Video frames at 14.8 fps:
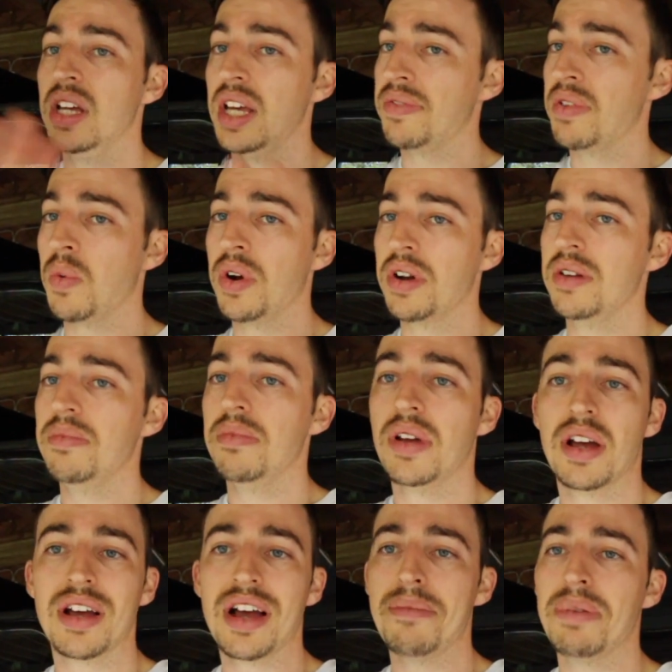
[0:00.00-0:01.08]
If you want it,
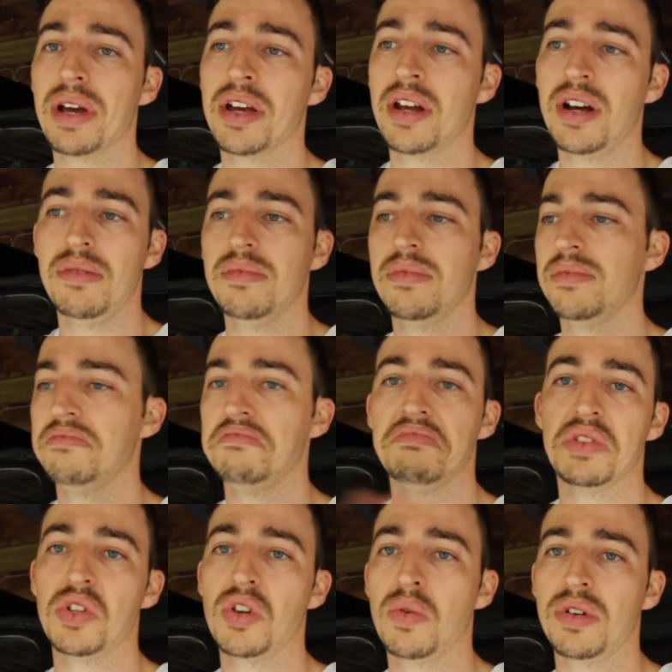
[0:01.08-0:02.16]
come pick it up,
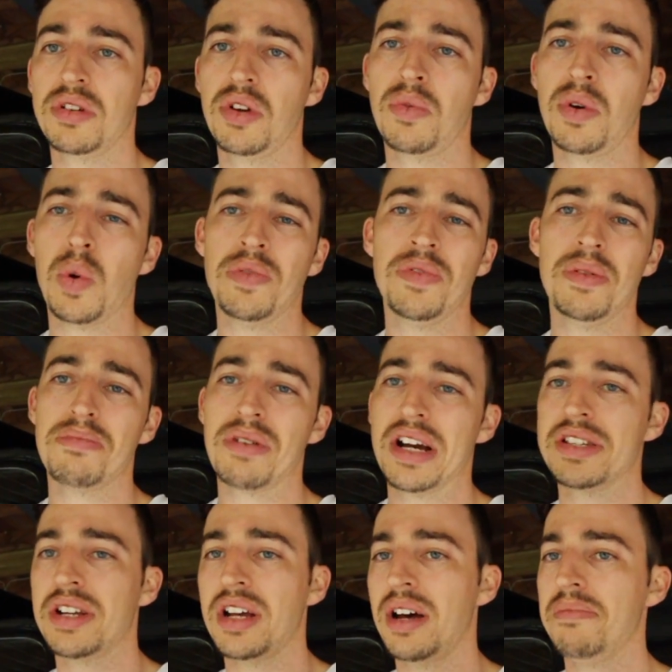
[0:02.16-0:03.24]
do what you want with it,
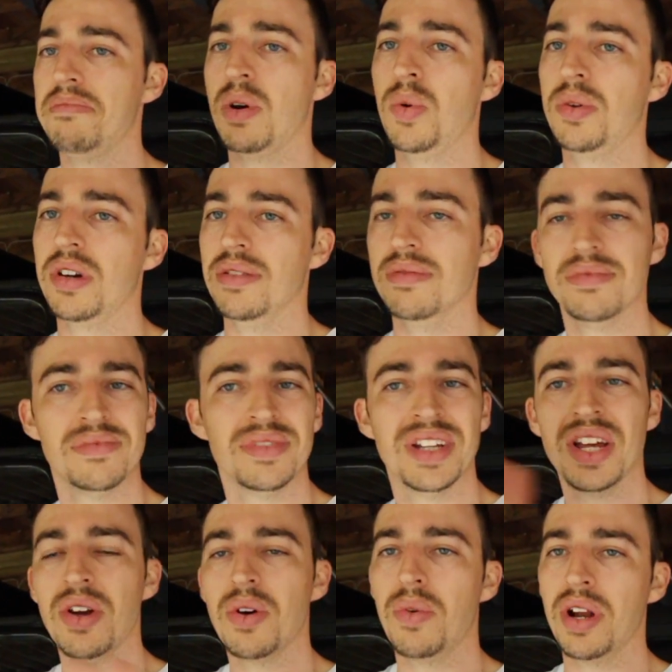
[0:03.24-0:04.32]
brace it up, build it,
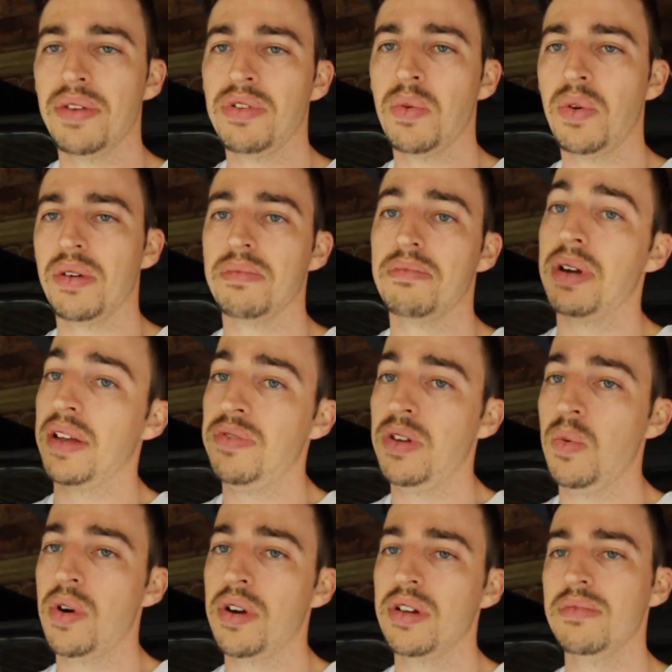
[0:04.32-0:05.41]
whatever you want. But if
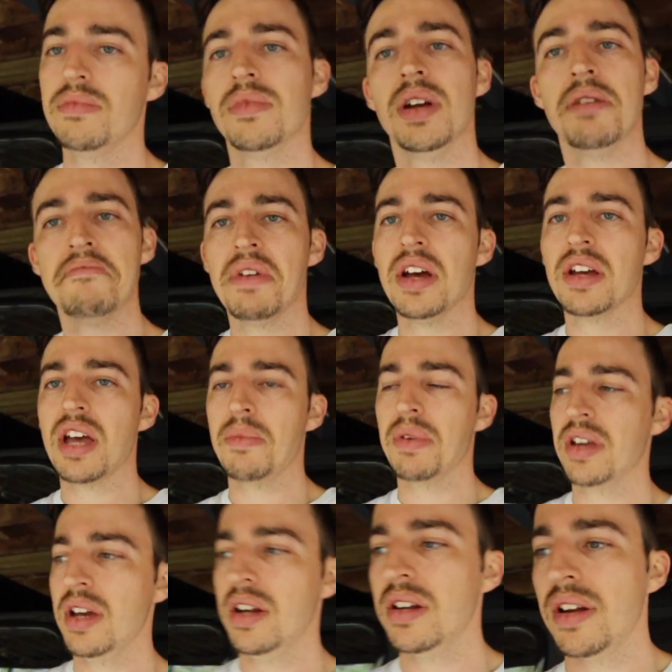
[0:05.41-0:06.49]
you want it, come
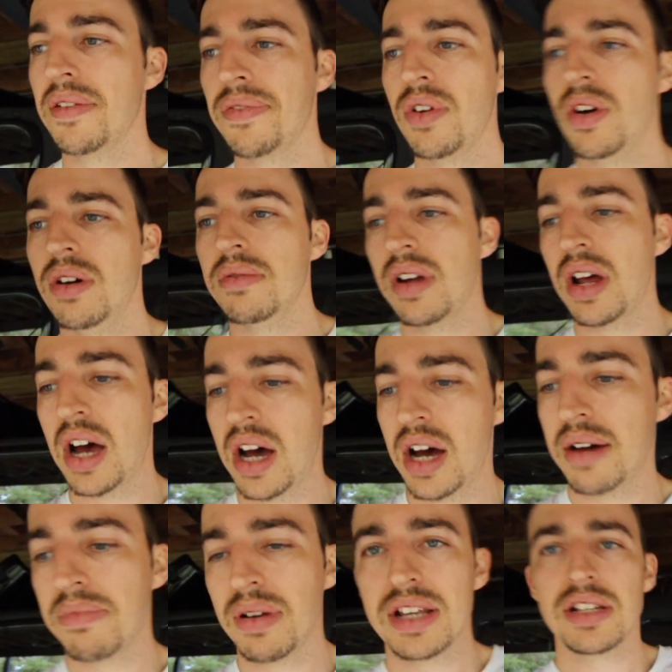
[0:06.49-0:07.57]
and get it. If not,
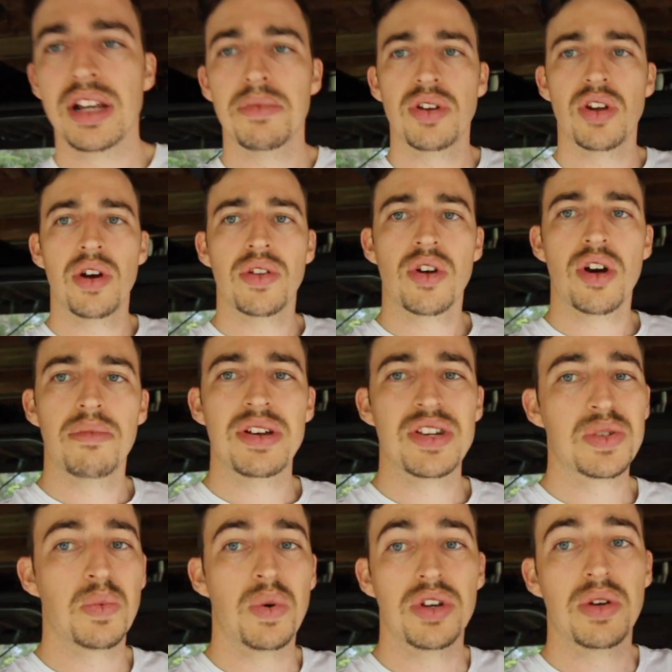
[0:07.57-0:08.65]
please let me know in the
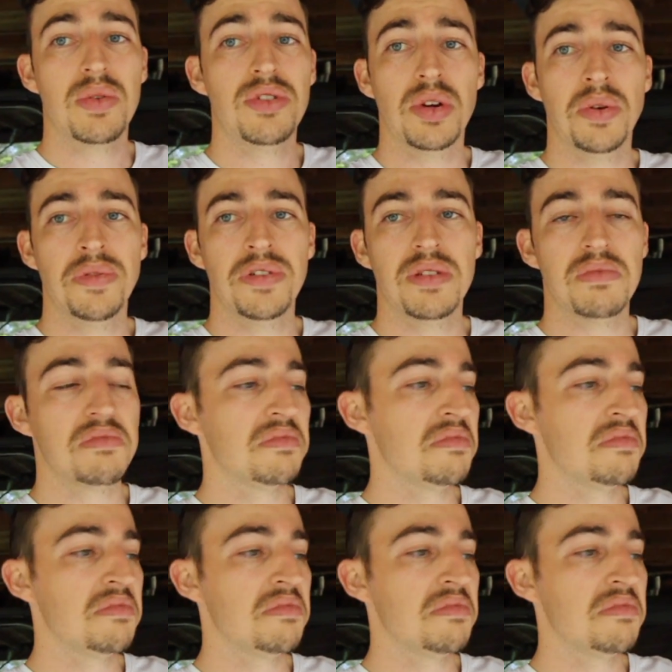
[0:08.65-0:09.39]
comments what you would do with it.